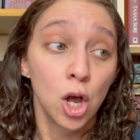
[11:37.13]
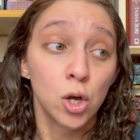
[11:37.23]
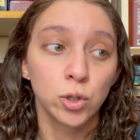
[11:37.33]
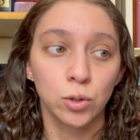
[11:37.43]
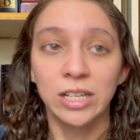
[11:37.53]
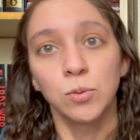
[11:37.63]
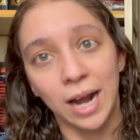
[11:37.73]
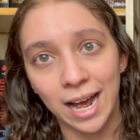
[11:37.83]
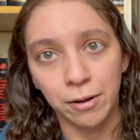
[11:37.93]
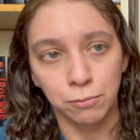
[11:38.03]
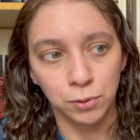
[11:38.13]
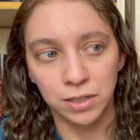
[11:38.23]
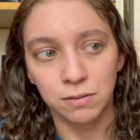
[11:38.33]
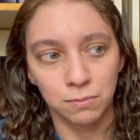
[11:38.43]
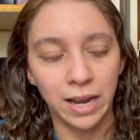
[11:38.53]
So that's what I
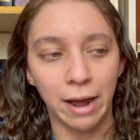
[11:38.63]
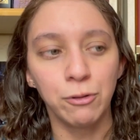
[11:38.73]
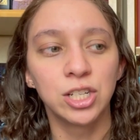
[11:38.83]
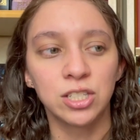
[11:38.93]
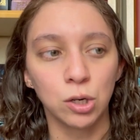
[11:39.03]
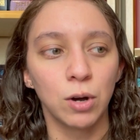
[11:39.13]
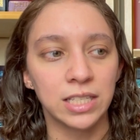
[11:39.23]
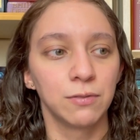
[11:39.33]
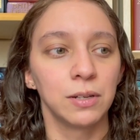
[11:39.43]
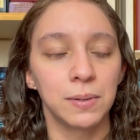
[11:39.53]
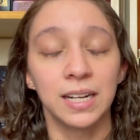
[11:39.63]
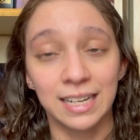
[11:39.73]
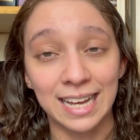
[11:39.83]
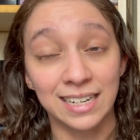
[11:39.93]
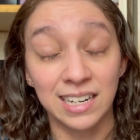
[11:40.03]
would just aggressively be
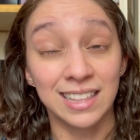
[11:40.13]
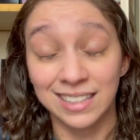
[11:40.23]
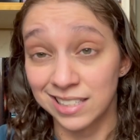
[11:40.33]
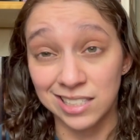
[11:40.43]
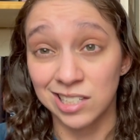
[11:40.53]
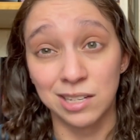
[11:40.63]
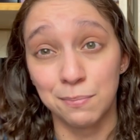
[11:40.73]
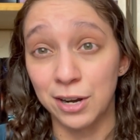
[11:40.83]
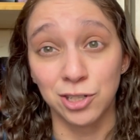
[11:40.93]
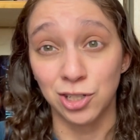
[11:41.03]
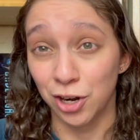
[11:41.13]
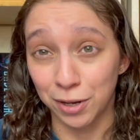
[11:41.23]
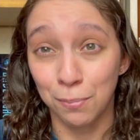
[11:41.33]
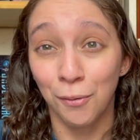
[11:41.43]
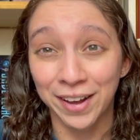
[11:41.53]
like, actually, I think this is just a better
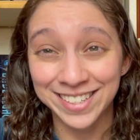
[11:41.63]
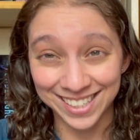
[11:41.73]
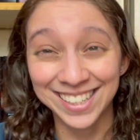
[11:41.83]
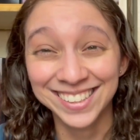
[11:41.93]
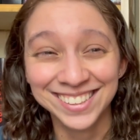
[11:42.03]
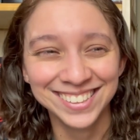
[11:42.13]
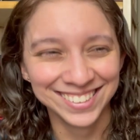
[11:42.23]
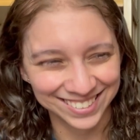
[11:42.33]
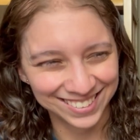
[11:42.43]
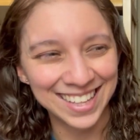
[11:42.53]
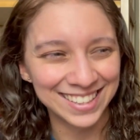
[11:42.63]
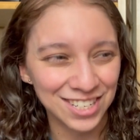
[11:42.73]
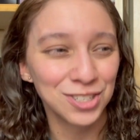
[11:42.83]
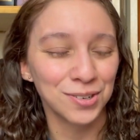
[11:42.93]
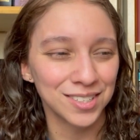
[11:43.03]
starting point than
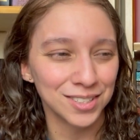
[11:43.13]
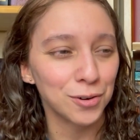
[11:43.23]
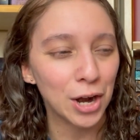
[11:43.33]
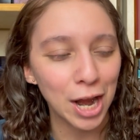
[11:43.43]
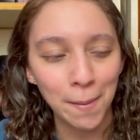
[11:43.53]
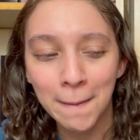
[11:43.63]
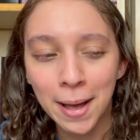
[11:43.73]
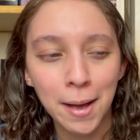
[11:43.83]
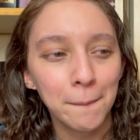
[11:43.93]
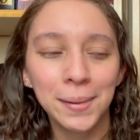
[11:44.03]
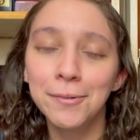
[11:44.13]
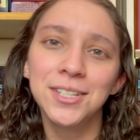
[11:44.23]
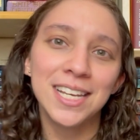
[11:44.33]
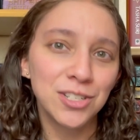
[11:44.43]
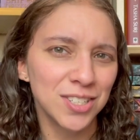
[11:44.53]
this short story. But it
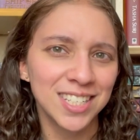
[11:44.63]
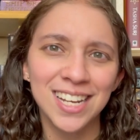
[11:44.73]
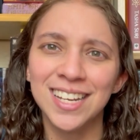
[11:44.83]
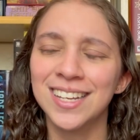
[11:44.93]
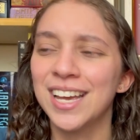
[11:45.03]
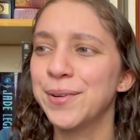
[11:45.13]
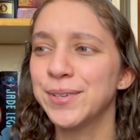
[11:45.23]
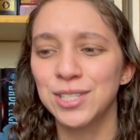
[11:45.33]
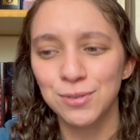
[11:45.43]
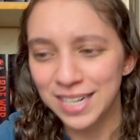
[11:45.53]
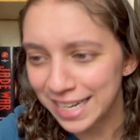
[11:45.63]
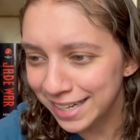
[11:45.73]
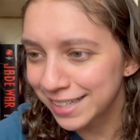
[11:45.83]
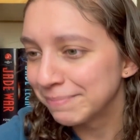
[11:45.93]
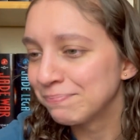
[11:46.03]
was interesting. It was
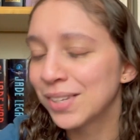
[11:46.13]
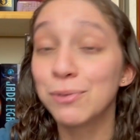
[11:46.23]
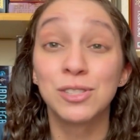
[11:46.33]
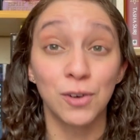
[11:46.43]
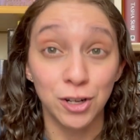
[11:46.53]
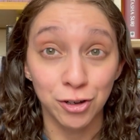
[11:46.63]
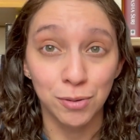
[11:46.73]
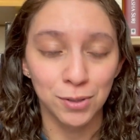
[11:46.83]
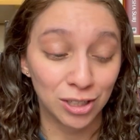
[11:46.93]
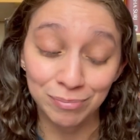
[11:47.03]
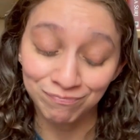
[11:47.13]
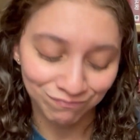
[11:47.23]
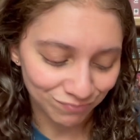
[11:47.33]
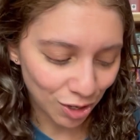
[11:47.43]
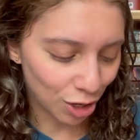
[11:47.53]
unique. It was vulnerable.
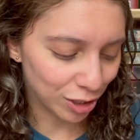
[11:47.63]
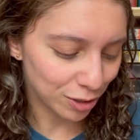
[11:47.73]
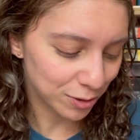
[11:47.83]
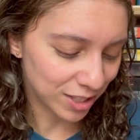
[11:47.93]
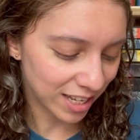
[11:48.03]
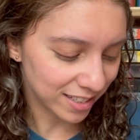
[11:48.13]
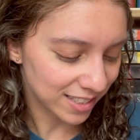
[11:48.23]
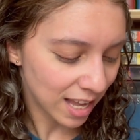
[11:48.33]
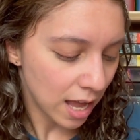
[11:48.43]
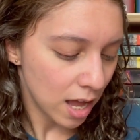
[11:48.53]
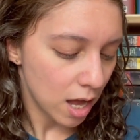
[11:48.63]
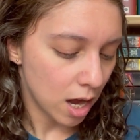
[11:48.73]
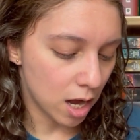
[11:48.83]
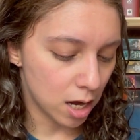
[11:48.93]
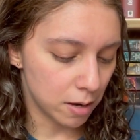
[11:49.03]
All of those things.
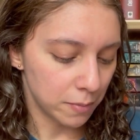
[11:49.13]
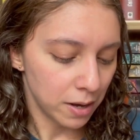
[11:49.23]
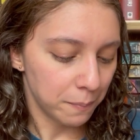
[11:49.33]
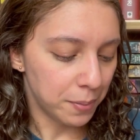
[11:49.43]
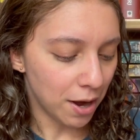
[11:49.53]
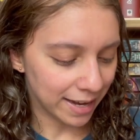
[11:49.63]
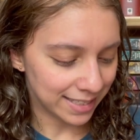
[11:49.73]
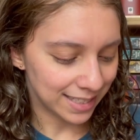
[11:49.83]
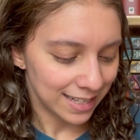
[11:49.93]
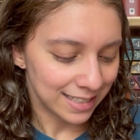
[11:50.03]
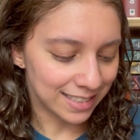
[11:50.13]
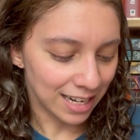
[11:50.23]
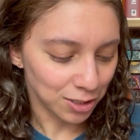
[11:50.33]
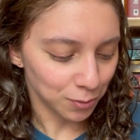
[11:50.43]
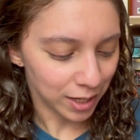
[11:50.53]
But this
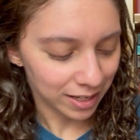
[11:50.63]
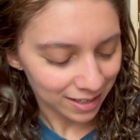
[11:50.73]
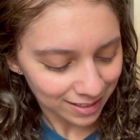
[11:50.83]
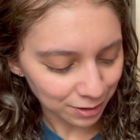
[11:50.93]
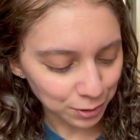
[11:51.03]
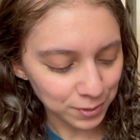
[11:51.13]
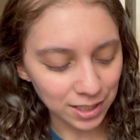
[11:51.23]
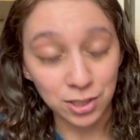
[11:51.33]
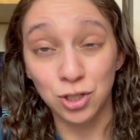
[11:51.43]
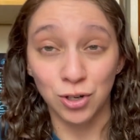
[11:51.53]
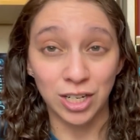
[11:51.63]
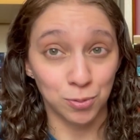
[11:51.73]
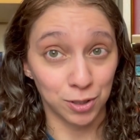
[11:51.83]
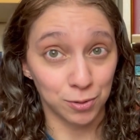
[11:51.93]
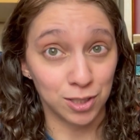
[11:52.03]
next one, there was like a stretch
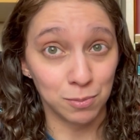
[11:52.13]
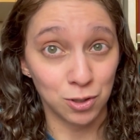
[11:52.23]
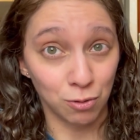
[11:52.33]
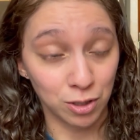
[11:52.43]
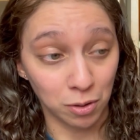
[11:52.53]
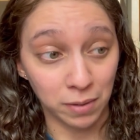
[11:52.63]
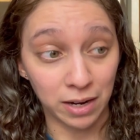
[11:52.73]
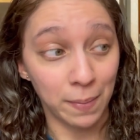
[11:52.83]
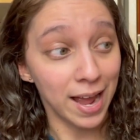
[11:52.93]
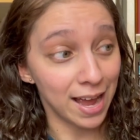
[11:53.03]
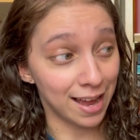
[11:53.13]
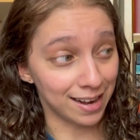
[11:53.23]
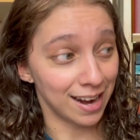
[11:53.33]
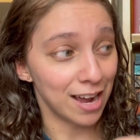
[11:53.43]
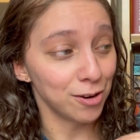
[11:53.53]
where there were some stories where I'm like,
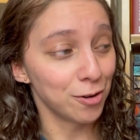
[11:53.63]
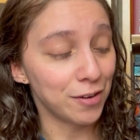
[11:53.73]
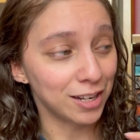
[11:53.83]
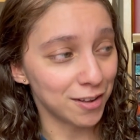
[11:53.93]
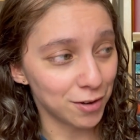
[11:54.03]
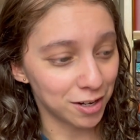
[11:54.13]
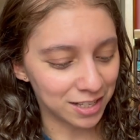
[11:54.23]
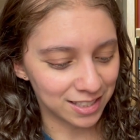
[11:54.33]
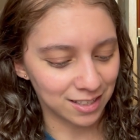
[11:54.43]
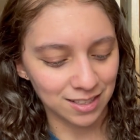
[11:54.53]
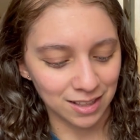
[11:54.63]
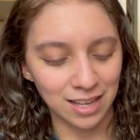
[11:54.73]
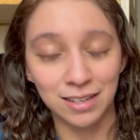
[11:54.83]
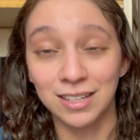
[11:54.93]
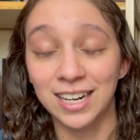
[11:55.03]
man, I don't know if I love all of these. This is
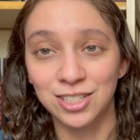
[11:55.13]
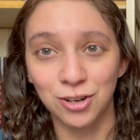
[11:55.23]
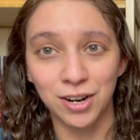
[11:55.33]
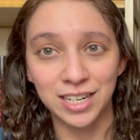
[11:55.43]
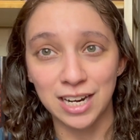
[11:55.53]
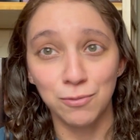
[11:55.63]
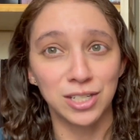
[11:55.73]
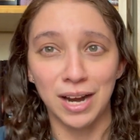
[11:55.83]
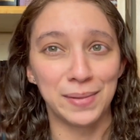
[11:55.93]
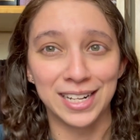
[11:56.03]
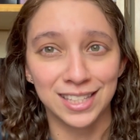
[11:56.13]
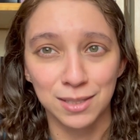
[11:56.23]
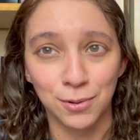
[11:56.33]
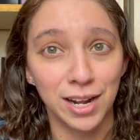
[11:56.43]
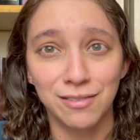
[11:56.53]
a collection already done, which, I mean, at this
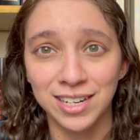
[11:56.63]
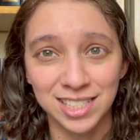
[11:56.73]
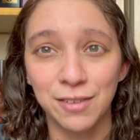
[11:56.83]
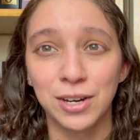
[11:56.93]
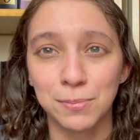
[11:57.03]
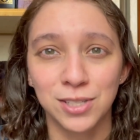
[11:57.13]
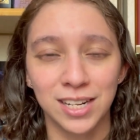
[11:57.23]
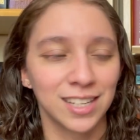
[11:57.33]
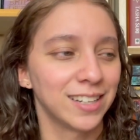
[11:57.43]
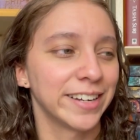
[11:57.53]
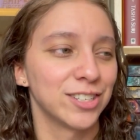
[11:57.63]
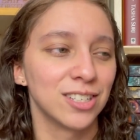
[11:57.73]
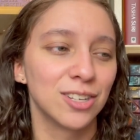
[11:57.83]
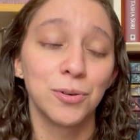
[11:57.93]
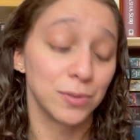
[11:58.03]
point, I'd read 70% of the collection,
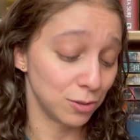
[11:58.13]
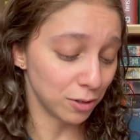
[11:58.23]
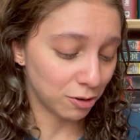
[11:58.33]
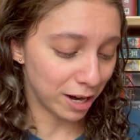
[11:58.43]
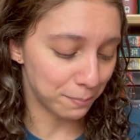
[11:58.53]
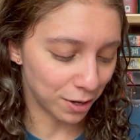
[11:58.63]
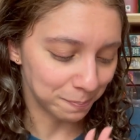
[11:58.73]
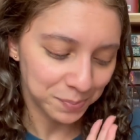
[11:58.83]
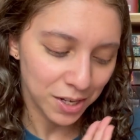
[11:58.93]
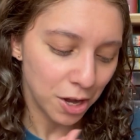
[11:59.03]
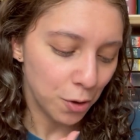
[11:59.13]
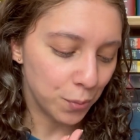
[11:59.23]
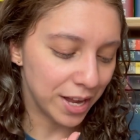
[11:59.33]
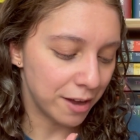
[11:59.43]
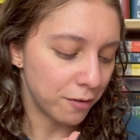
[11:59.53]
so it was doing great. But
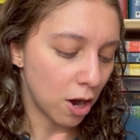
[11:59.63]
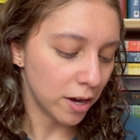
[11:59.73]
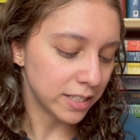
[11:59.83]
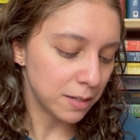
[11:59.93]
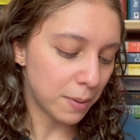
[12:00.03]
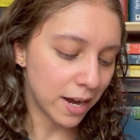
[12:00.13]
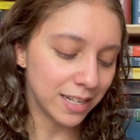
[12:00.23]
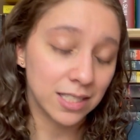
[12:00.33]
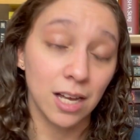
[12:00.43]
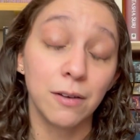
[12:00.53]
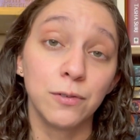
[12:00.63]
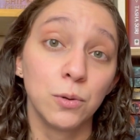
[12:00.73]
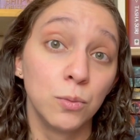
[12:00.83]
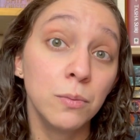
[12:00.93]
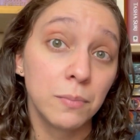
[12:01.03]
we have Haunted Bodies of
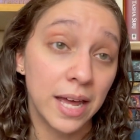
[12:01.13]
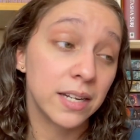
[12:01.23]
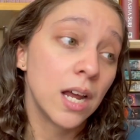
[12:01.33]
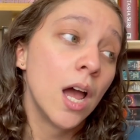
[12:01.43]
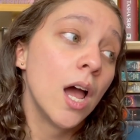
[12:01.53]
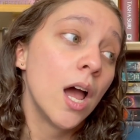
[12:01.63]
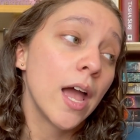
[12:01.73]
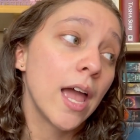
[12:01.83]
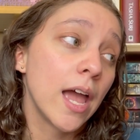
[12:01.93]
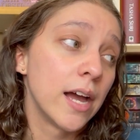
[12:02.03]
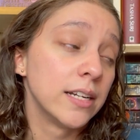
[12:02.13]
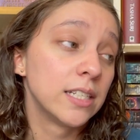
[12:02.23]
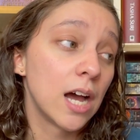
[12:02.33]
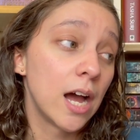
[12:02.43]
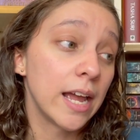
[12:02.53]
the Womb Men, and
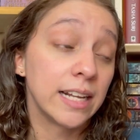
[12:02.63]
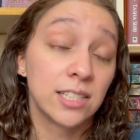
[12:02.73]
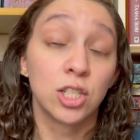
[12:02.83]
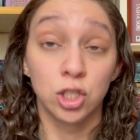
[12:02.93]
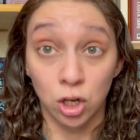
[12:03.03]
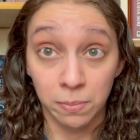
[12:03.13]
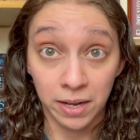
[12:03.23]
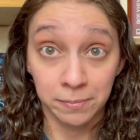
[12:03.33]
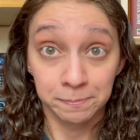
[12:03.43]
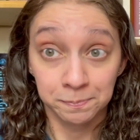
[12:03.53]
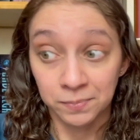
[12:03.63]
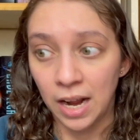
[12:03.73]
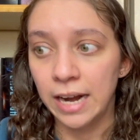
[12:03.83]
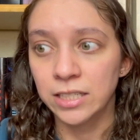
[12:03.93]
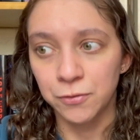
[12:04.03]
it's disturbing.
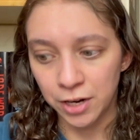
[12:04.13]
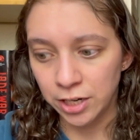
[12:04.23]
It's a very